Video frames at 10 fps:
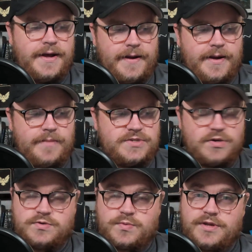Um,
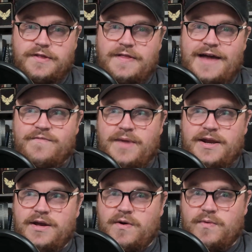so it was worth a lot of
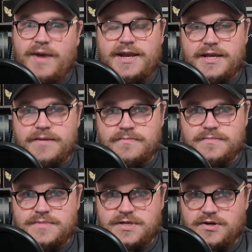money already
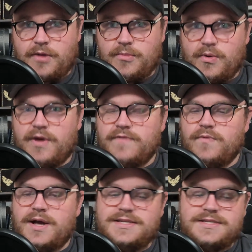the Tarmogoyf
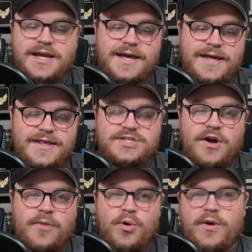was. This
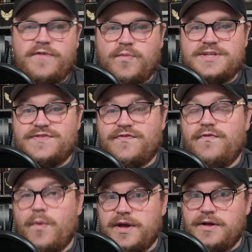Tarmogoyf was
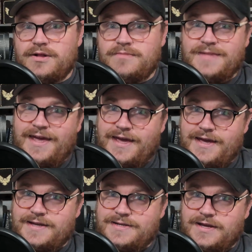foil,
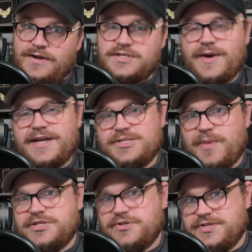and it also had a
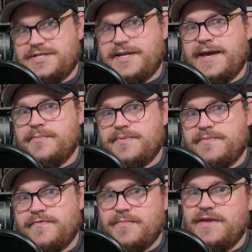special stamp
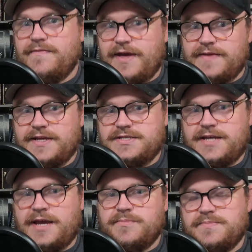from the event. They
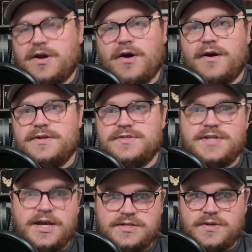stamp cards,
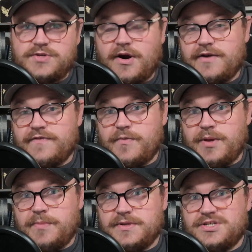so it's harder for
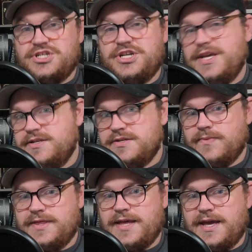people to cheat
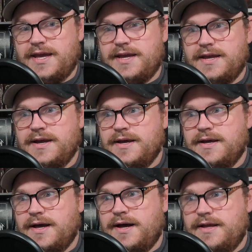when they,
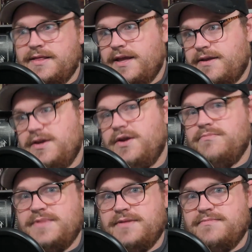uh, like, you
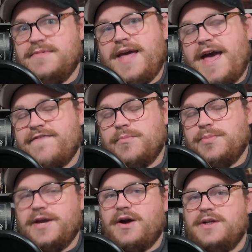know, they have to
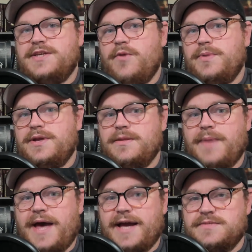play cards they open in the
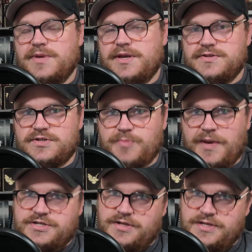packs because they're
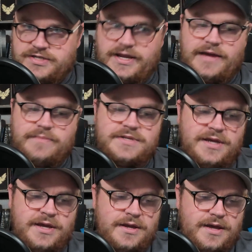specially stamped.
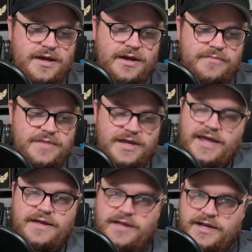Um, they
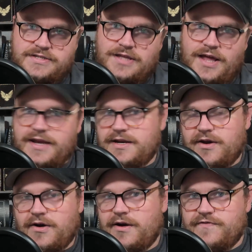can't, like, slide in a
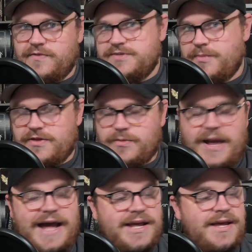card from some other
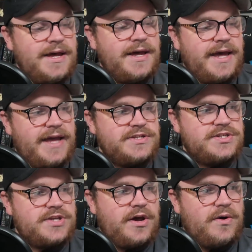pack. And
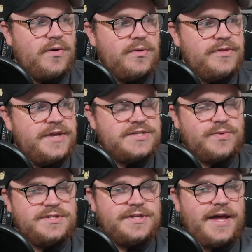so this
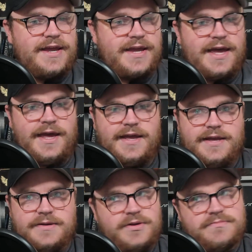was like
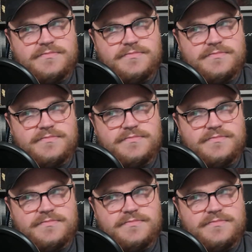a